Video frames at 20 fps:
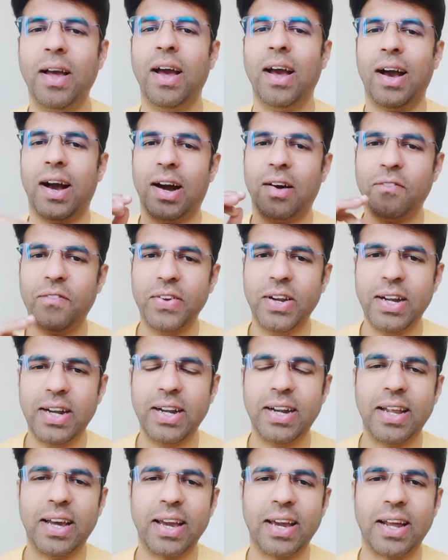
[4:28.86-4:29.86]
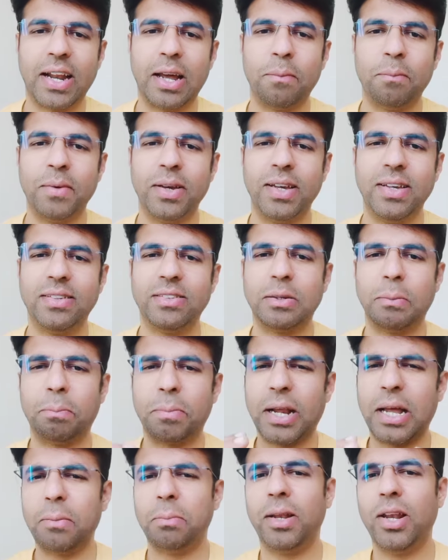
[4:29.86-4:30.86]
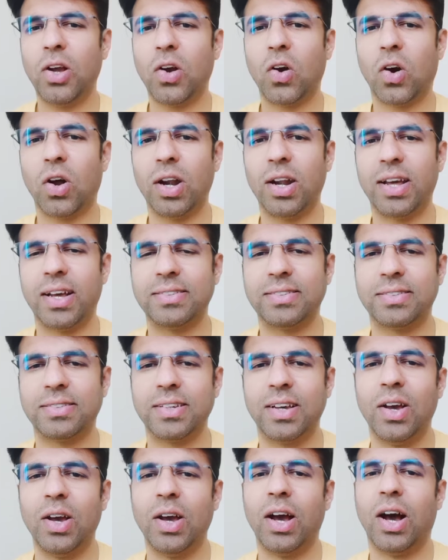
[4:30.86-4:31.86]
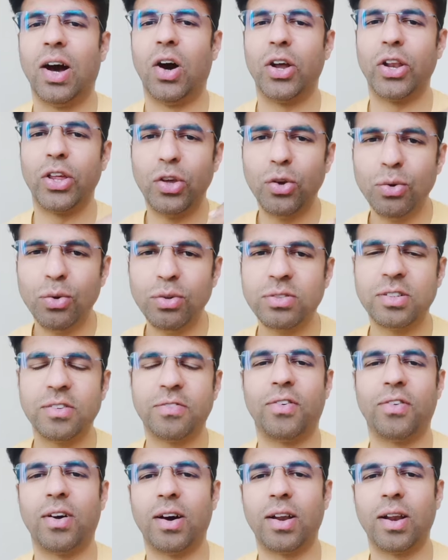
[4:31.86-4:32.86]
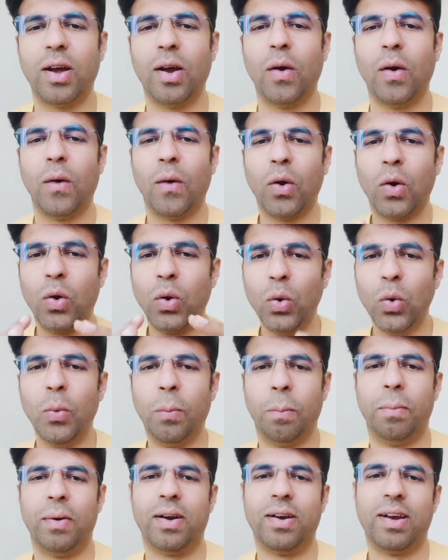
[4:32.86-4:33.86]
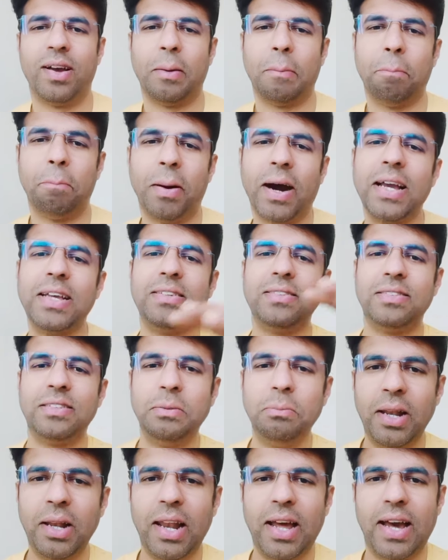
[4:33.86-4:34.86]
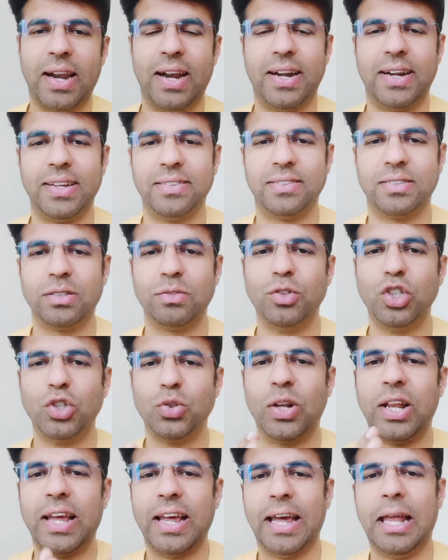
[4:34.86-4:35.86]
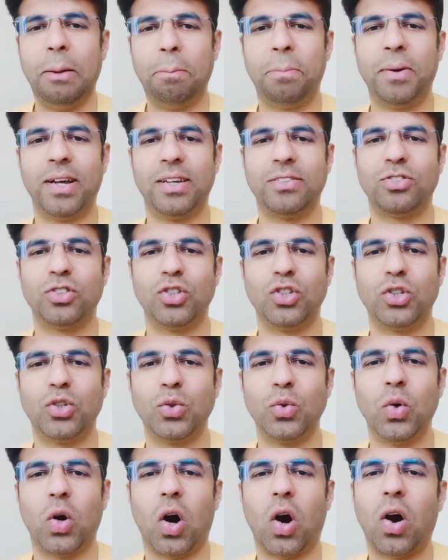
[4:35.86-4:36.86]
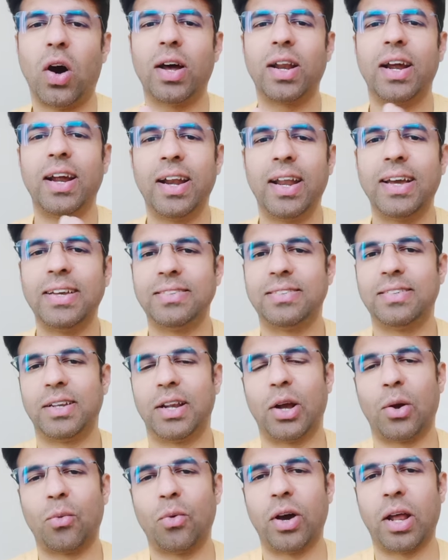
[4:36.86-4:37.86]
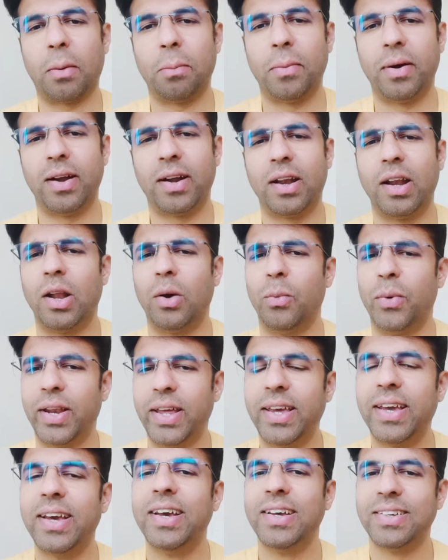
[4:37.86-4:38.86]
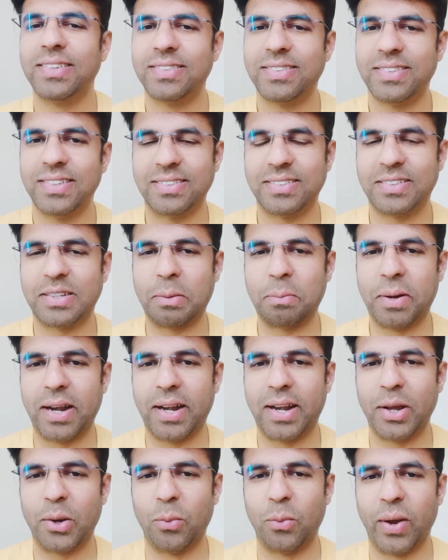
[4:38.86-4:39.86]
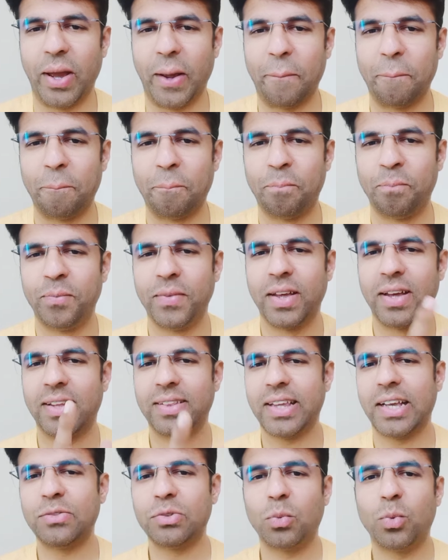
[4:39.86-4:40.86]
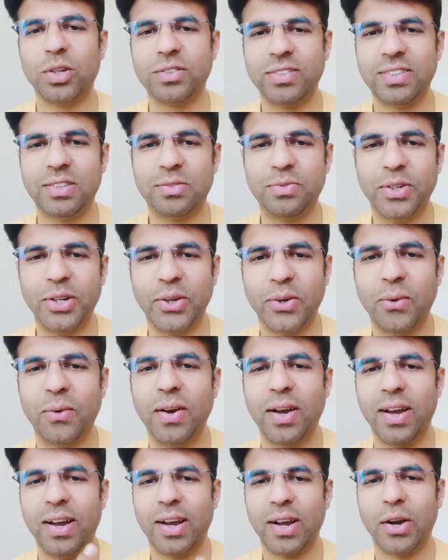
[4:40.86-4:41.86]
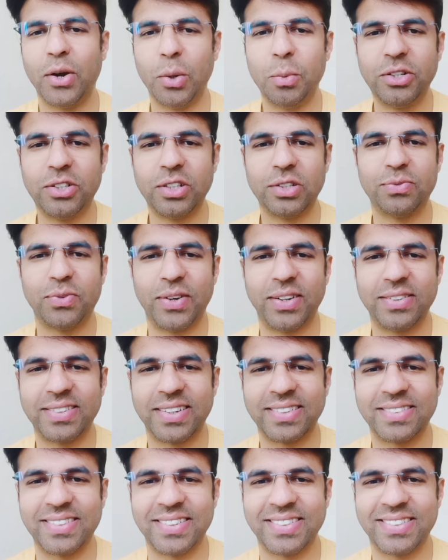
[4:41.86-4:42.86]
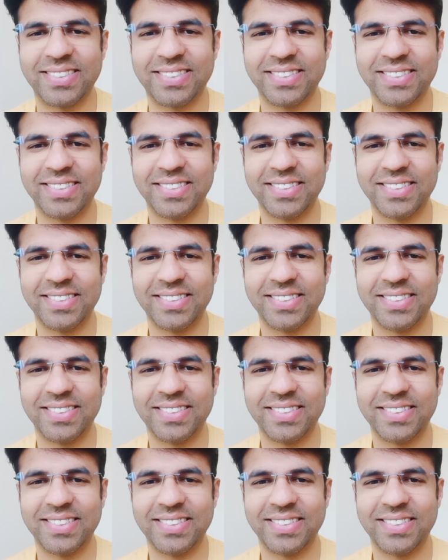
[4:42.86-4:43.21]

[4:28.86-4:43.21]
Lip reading: Affinity diagram is primarily called as or used for group by similarities, which will help us to organize a requirement in a very systematic way. Thanks for watching this video. Good wishes for your success.